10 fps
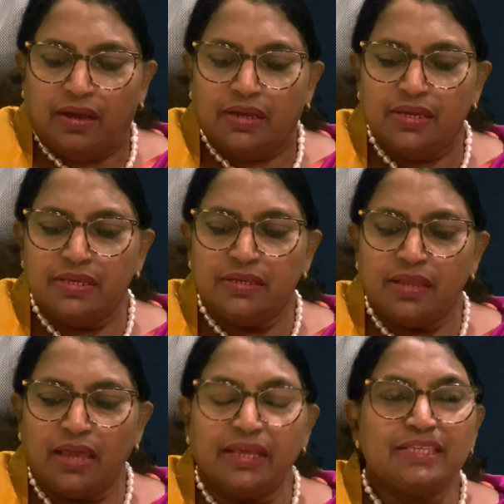in
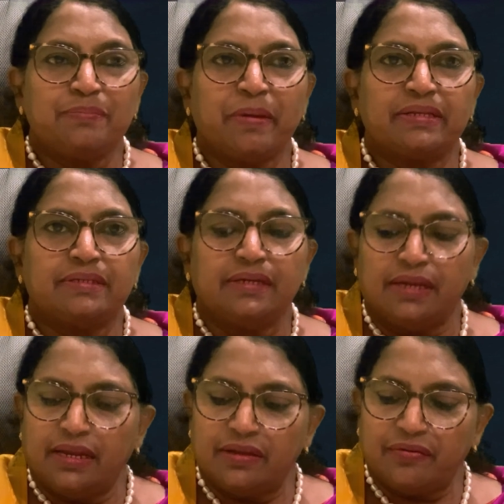unexpected
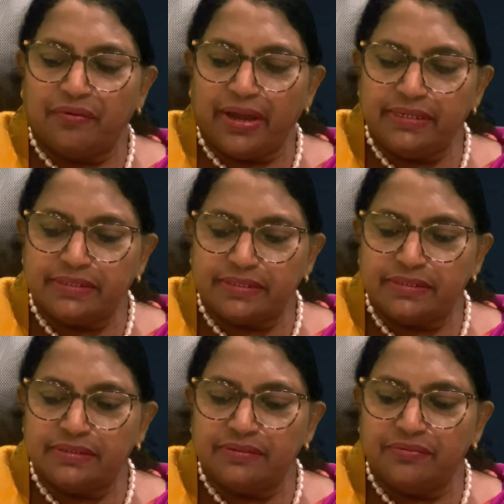and
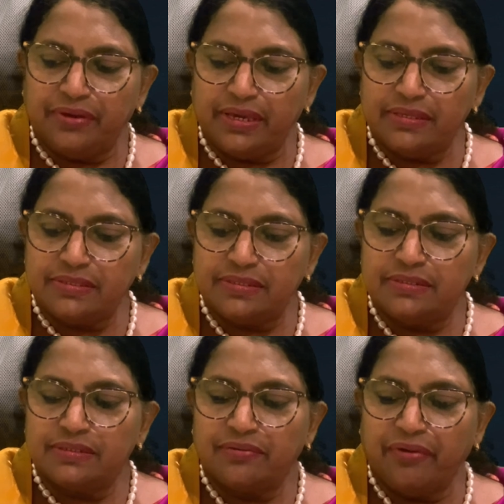quiet
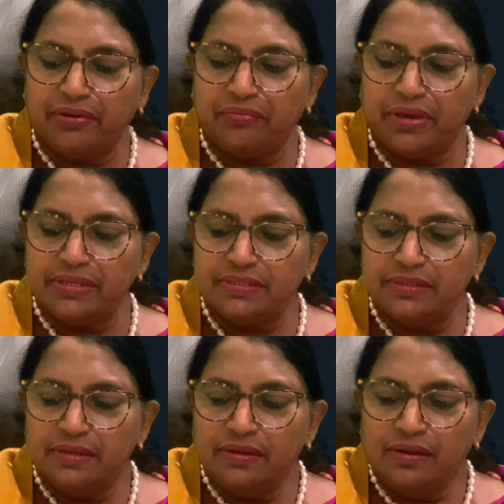ways, quick ways.